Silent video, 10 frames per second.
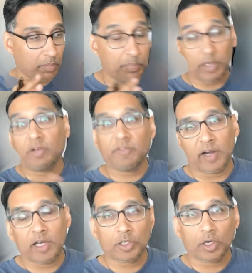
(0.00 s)
bigger
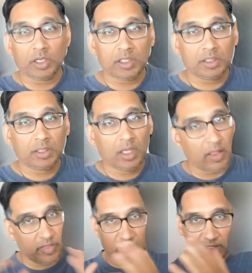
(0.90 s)
franchise
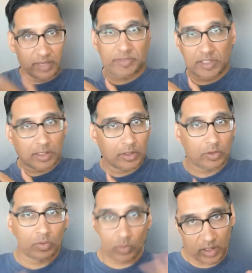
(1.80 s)
than the MCU,
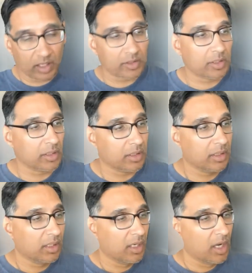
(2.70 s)
quite honestly.
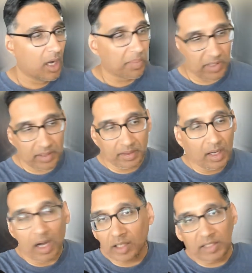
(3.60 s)
But
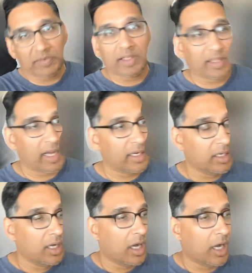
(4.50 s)
I'll leave it at that.
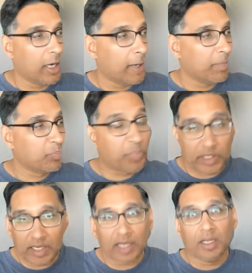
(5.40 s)
But
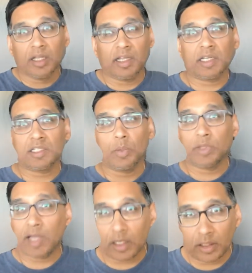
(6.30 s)
again, like I said, with
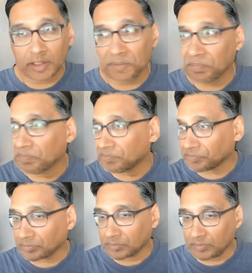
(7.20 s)
Acolyte,
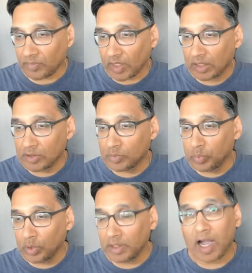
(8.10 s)

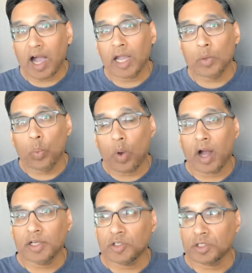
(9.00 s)
would I
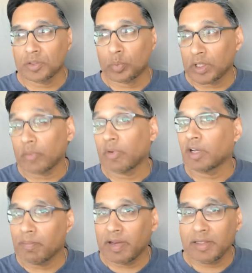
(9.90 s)

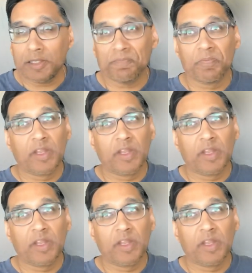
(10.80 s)
recommend it?